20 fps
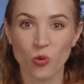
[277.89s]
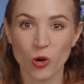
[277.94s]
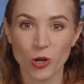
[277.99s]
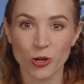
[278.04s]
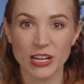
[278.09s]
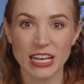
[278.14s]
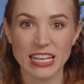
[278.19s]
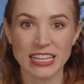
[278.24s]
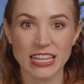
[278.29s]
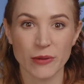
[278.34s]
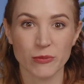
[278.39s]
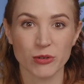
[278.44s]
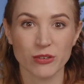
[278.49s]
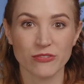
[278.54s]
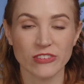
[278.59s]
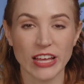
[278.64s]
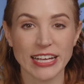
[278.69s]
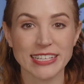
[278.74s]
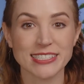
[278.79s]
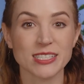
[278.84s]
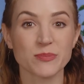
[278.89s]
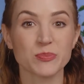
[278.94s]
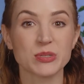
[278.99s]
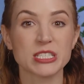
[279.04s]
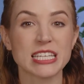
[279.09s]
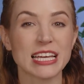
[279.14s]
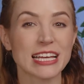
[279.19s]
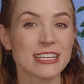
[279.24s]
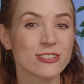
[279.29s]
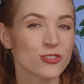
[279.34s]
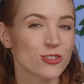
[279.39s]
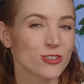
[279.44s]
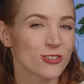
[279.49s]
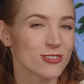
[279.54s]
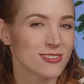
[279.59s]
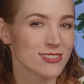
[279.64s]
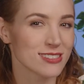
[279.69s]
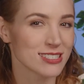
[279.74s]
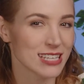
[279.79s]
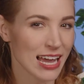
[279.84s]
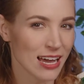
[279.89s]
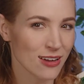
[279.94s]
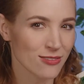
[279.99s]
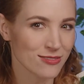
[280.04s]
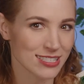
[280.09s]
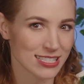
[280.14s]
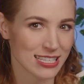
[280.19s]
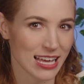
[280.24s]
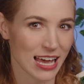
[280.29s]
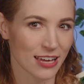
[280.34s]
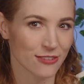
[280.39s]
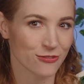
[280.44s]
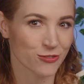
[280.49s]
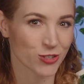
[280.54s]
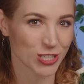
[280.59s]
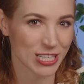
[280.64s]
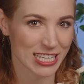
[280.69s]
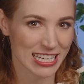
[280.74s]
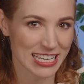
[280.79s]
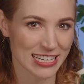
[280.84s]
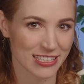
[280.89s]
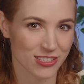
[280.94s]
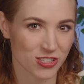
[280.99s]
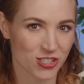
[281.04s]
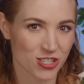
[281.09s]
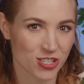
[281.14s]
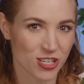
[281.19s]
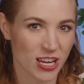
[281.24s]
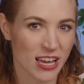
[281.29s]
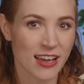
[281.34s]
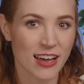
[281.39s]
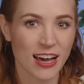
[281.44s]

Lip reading: wording that reflects a potential downside for each,